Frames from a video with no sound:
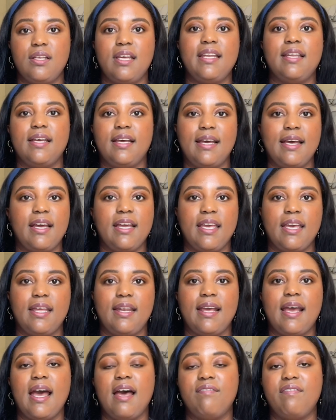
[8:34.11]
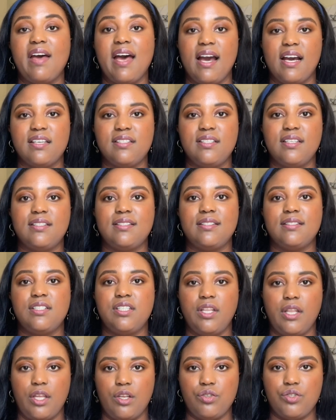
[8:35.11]
and again, have access to
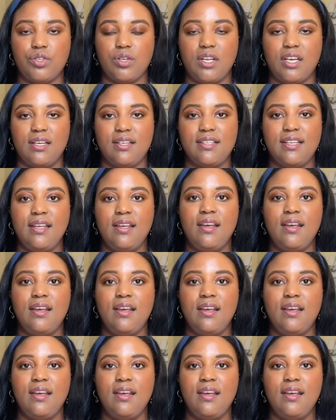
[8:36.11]
the internet.